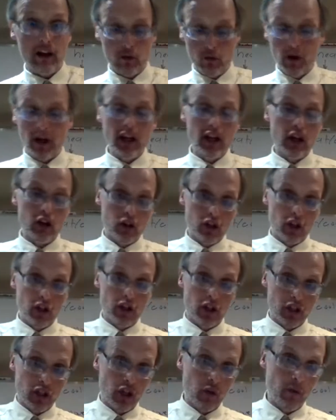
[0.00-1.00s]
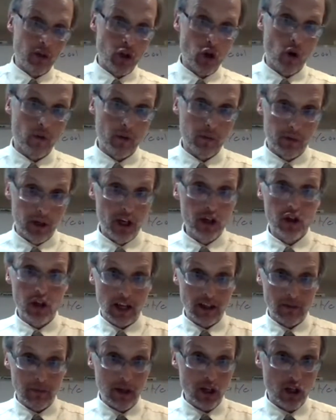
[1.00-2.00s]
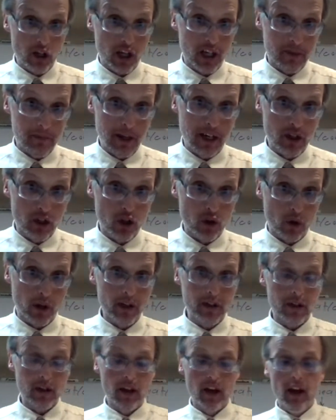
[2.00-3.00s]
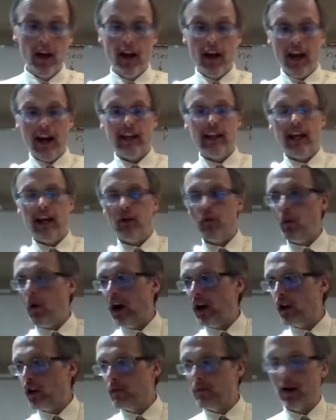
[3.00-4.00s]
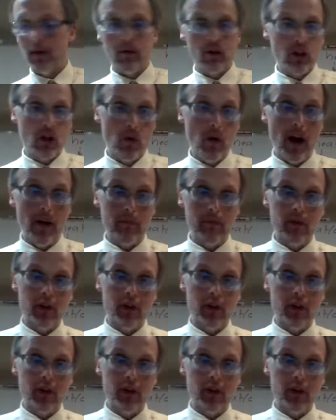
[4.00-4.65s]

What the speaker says: Why do you hear chunk, chunk, chunk when you go over a bridge? You have to mention expansion joints. And then why do thermometers go up?